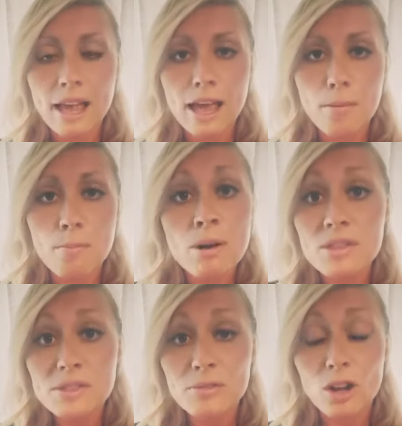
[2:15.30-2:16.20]

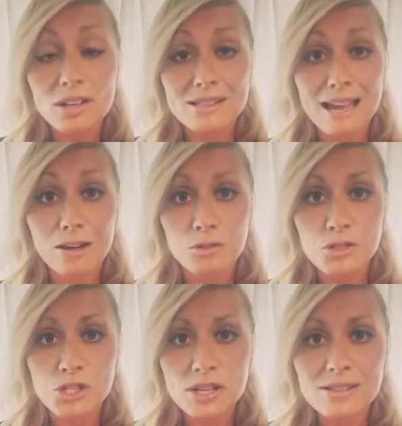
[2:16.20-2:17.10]
months of lockdown,
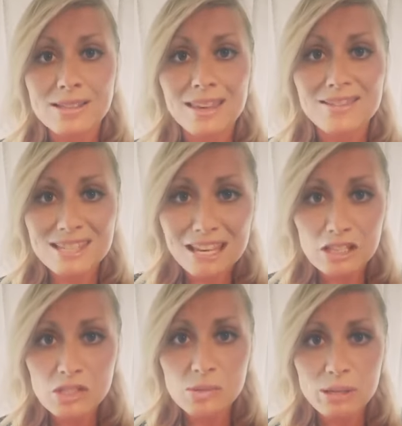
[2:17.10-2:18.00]
just
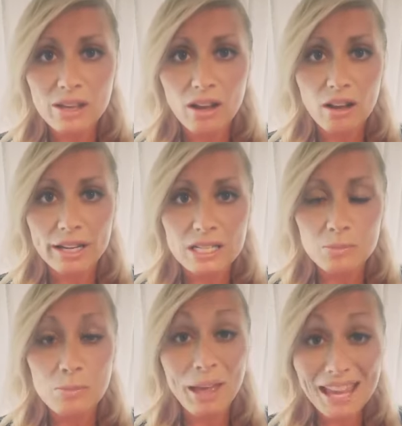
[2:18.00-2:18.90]
continue to be kind,
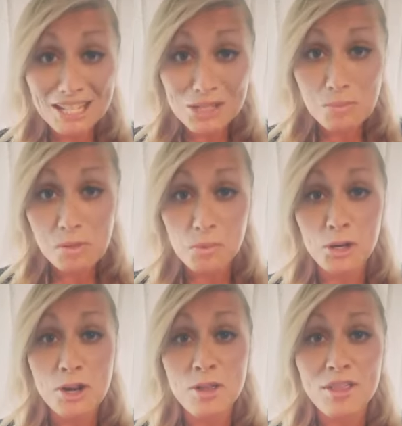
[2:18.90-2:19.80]
be patient with
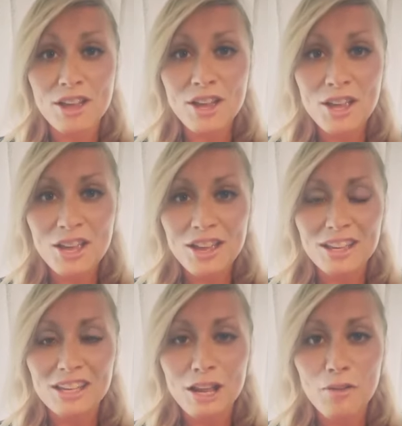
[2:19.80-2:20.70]
one another.
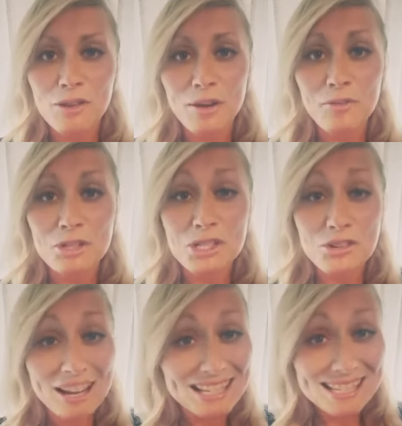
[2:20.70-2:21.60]
If you get
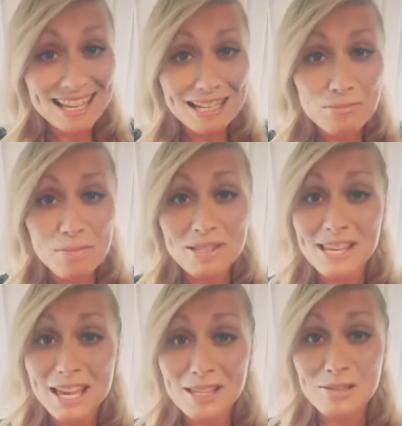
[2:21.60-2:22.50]
frustrated, maybe
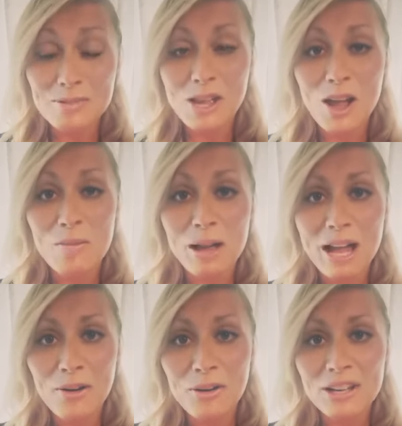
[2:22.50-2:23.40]
take some time
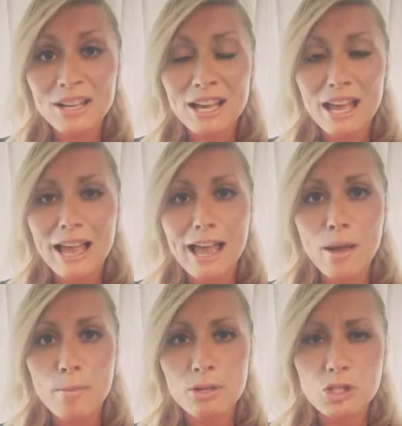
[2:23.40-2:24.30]
out.
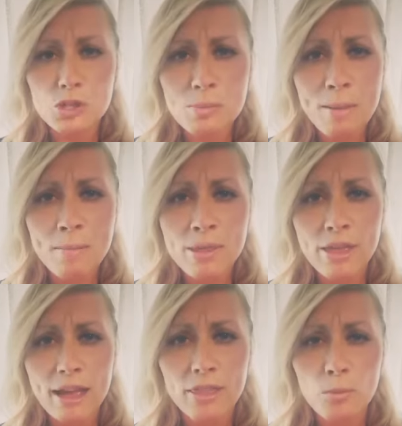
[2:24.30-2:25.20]
But just remember
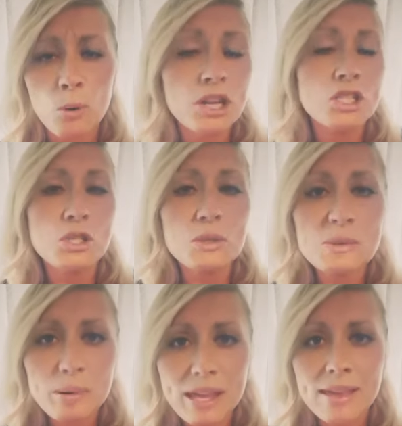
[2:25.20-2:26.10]
that the words you
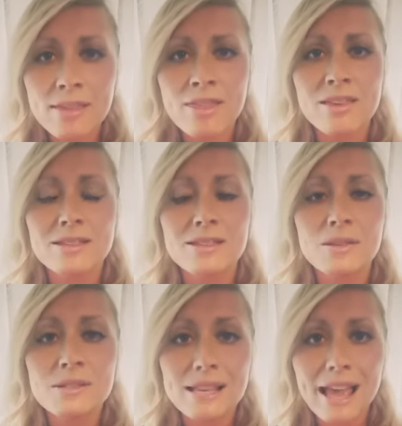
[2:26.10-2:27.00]
speak, the things that you
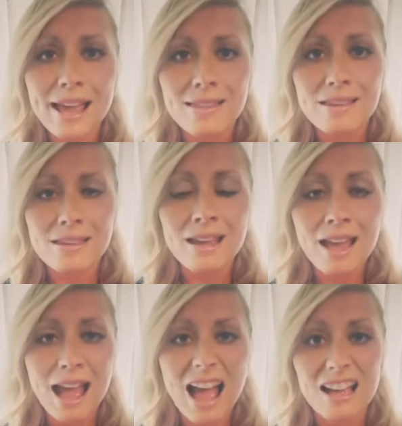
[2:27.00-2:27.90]
say, the
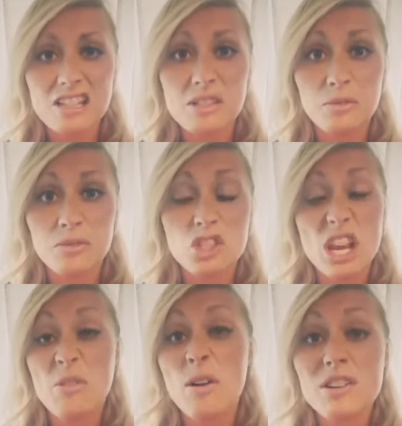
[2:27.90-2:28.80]
acts of
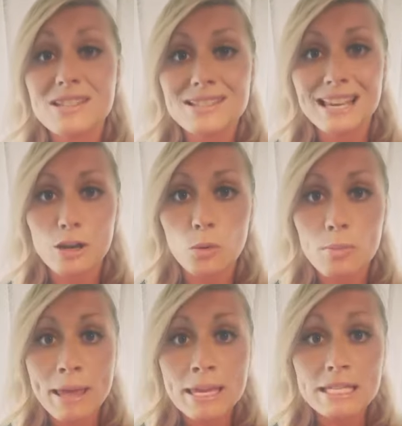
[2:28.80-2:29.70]
generosity all
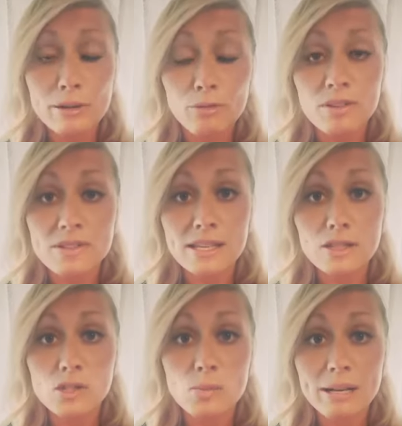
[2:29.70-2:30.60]
make a difference
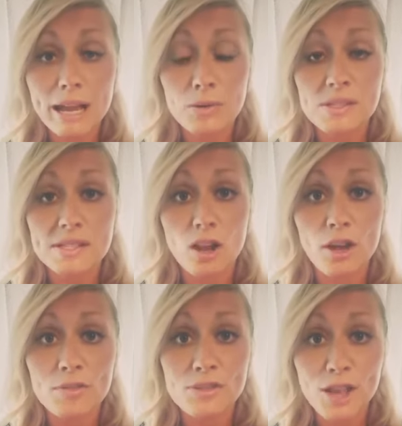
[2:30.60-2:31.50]
in somebody else's
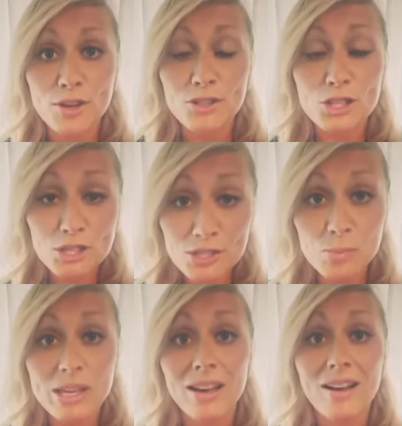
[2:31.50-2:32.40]
life. So choose to
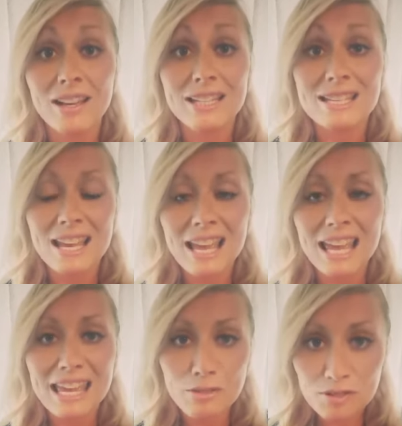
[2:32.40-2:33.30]
be kind,
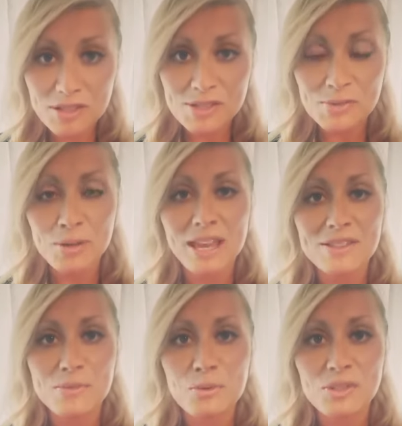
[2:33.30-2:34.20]
even as we get
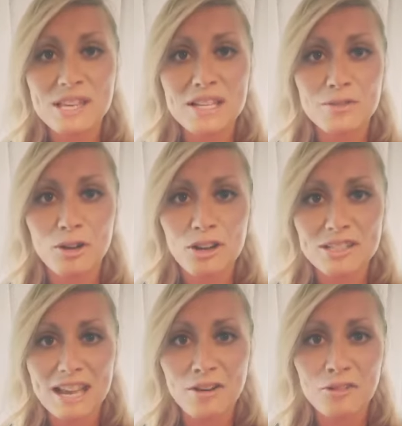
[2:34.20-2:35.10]
towards the end of
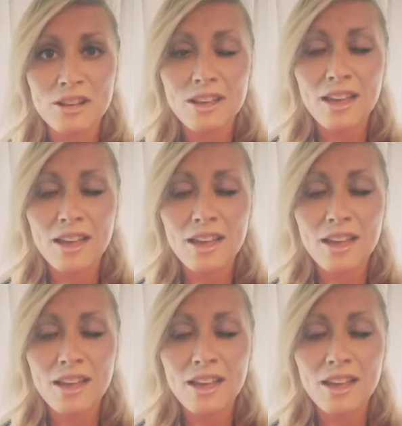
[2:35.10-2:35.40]
lockdown,